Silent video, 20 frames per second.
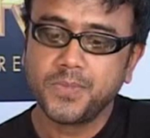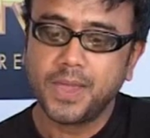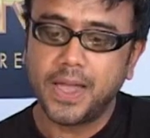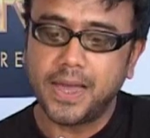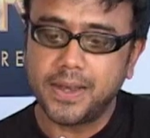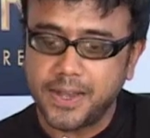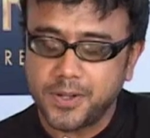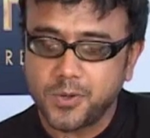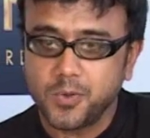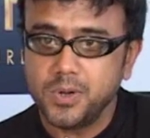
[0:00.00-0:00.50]

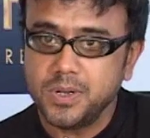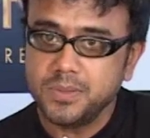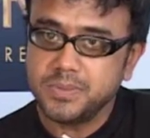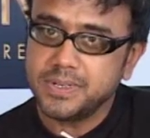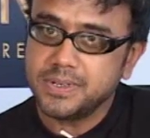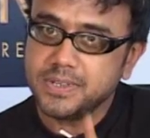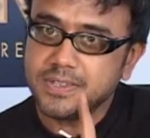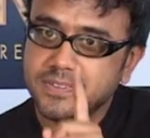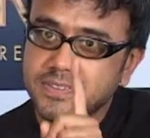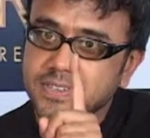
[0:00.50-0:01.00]
And I told him
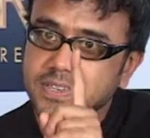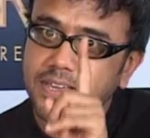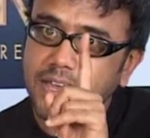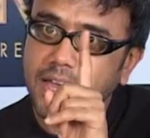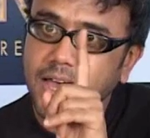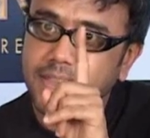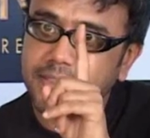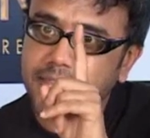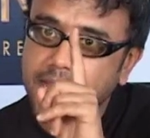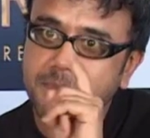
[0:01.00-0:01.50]
that, let's see,
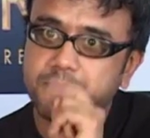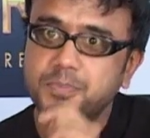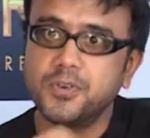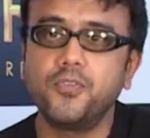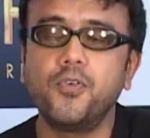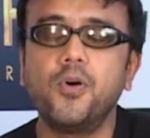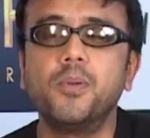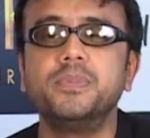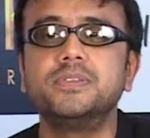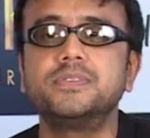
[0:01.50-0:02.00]
that
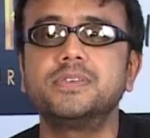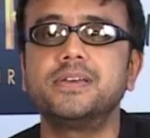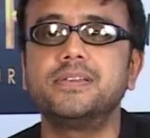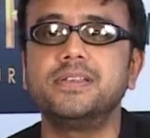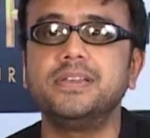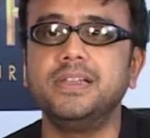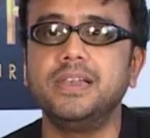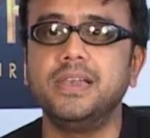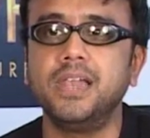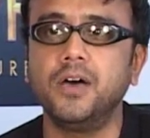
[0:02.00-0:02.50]
performance I
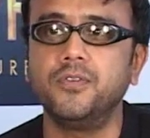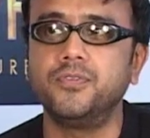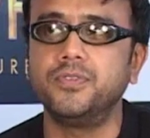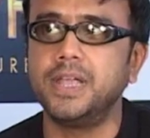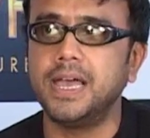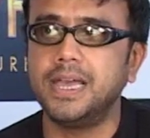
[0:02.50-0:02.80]
really loved,